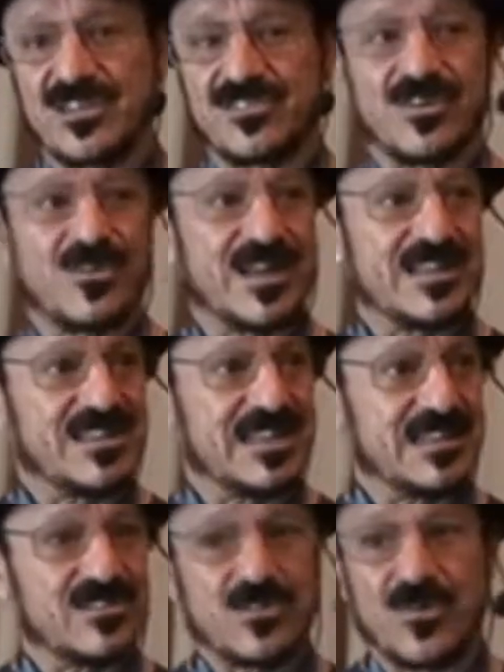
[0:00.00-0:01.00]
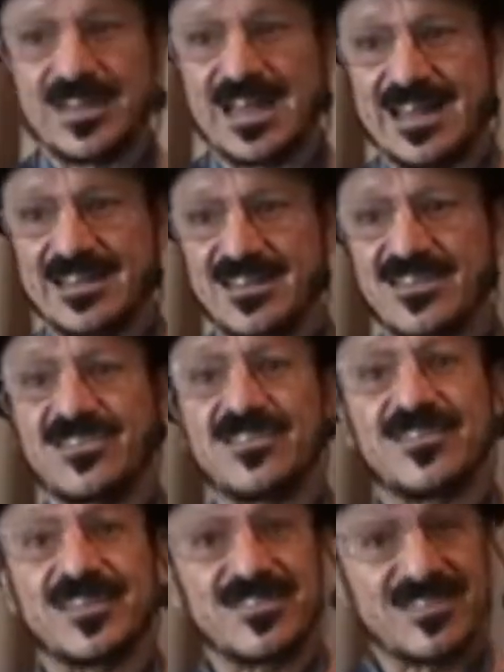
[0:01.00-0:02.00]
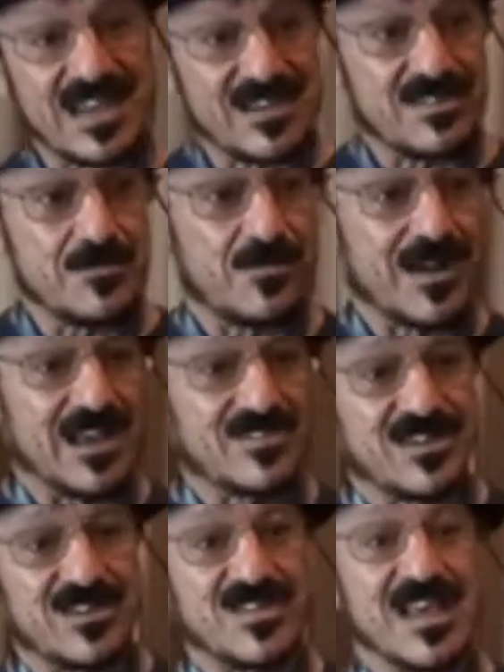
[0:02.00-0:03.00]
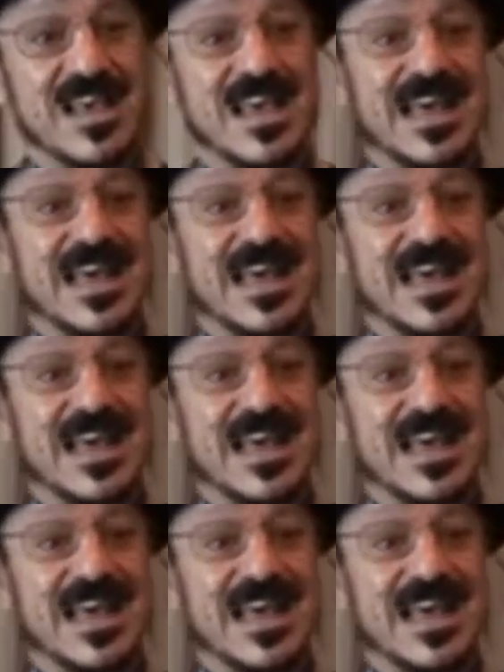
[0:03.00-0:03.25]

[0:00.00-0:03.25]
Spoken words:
and it's a great thing that's going on in the civilization process,